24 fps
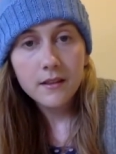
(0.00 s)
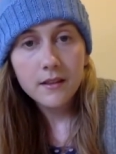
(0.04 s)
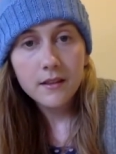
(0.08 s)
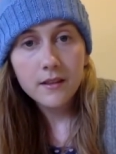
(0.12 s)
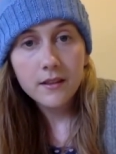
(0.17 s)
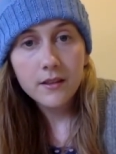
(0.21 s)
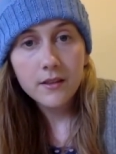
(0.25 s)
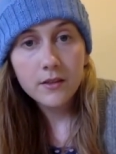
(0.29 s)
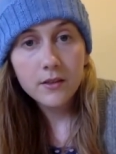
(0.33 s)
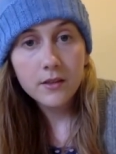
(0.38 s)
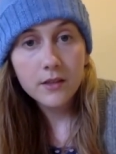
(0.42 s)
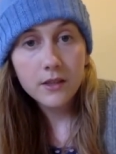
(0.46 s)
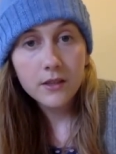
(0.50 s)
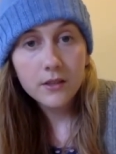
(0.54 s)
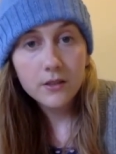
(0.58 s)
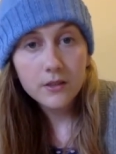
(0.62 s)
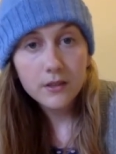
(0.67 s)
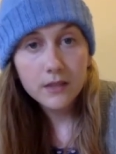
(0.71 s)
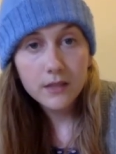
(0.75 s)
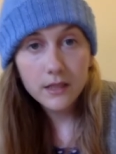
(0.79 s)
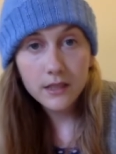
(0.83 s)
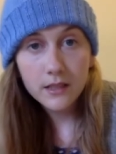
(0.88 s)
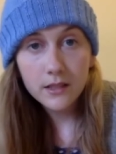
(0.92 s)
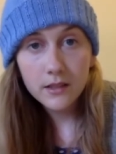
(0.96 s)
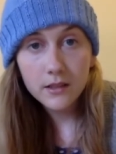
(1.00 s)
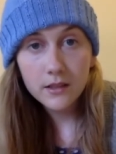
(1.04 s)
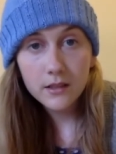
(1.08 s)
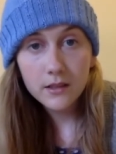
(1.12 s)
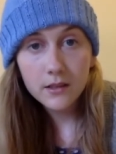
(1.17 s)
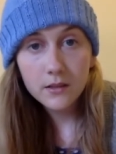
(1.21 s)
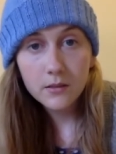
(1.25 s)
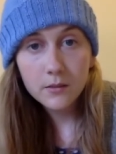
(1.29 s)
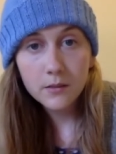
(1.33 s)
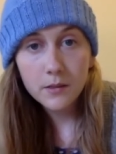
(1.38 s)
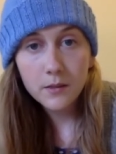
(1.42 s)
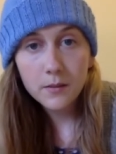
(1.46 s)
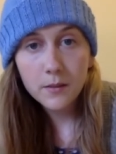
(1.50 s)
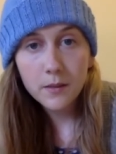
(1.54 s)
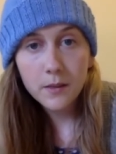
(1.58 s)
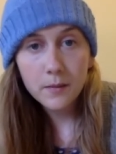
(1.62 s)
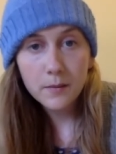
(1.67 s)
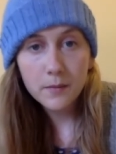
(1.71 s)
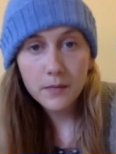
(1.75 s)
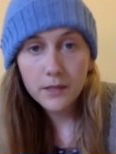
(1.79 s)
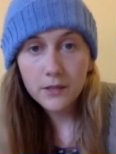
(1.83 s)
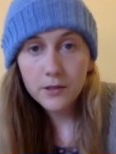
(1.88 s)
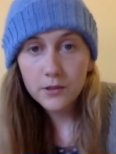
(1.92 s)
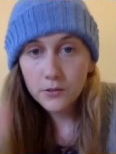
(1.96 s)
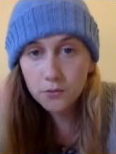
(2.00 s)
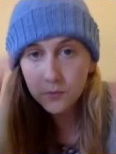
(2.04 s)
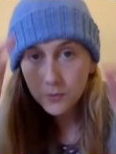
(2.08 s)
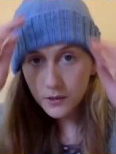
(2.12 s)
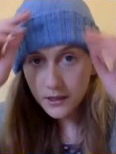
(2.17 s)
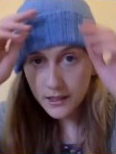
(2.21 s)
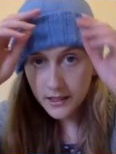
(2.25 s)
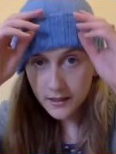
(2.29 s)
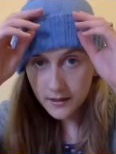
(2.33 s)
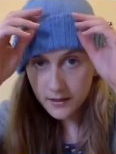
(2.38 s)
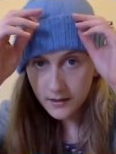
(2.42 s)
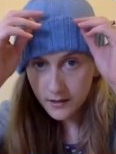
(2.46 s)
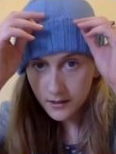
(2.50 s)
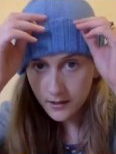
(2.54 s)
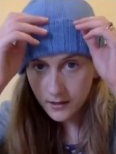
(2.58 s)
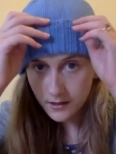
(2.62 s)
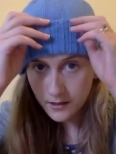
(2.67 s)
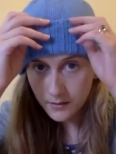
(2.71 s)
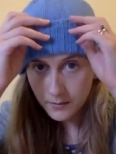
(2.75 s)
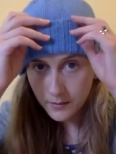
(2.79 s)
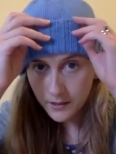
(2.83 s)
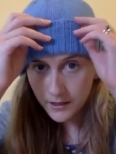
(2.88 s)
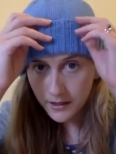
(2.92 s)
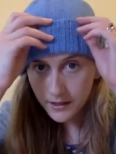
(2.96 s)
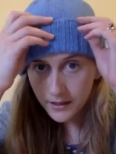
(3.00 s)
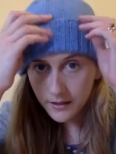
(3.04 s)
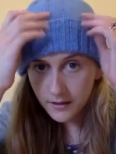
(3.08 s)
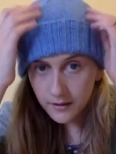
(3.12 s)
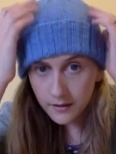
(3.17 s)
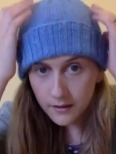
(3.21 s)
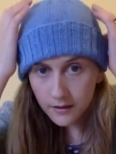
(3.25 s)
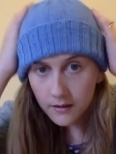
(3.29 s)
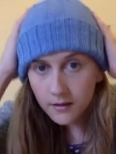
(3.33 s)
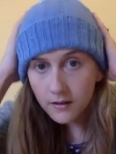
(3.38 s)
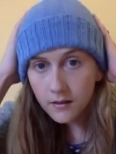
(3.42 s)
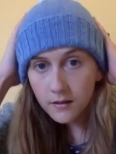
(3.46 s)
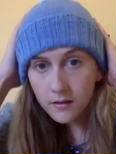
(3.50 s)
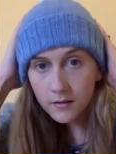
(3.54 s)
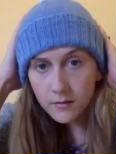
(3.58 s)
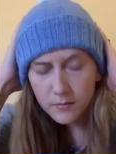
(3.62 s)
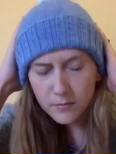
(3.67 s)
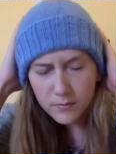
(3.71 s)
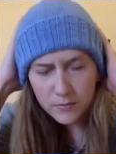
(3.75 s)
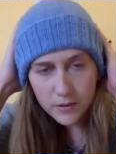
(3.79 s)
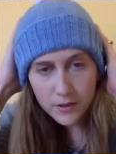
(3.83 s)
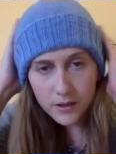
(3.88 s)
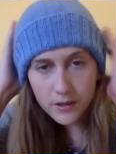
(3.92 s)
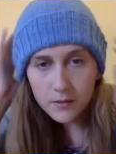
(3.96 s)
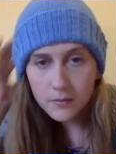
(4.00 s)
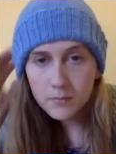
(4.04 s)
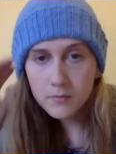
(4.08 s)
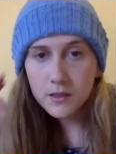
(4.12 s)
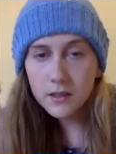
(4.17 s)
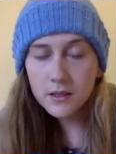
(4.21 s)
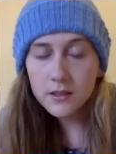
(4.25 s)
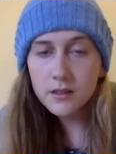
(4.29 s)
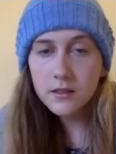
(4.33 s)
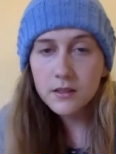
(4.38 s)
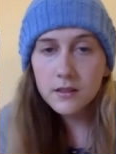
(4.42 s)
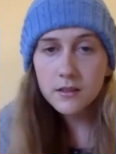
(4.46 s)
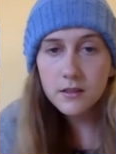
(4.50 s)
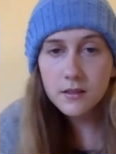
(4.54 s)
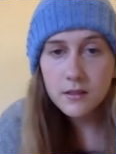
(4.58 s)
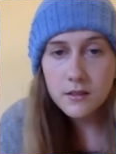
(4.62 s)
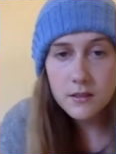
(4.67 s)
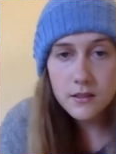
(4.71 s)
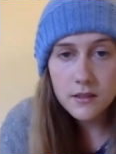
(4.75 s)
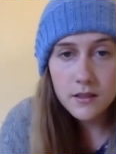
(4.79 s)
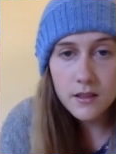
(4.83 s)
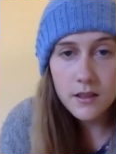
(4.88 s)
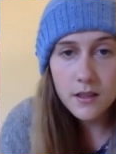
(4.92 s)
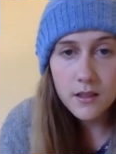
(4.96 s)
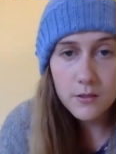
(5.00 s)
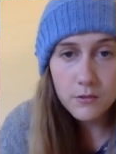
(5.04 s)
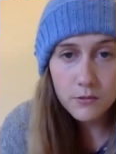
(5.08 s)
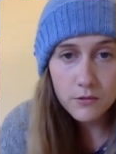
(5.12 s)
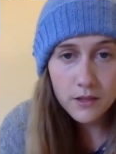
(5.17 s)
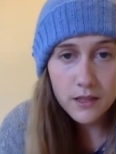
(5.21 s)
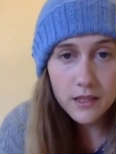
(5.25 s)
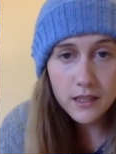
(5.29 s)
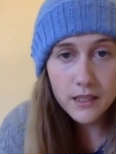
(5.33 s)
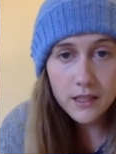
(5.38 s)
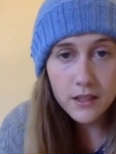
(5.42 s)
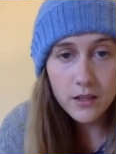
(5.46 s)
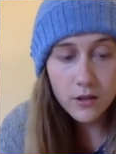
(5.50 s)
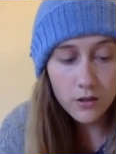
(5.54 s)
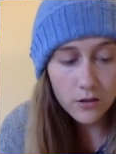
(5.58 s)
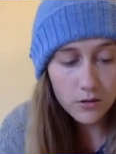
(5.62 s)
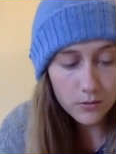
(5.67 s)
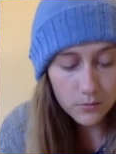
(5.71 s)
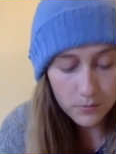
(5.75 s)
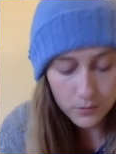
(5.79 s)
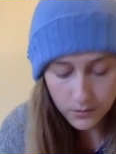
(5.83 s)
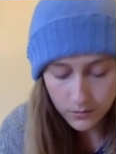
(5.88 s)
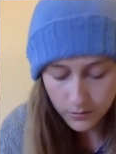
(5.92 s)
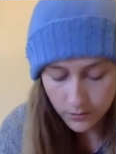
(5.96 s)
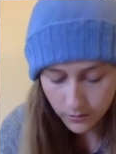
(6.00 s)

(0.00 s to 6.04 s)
I thought I should tell you a little bit about my two weeks. It's been pretty much a really horrible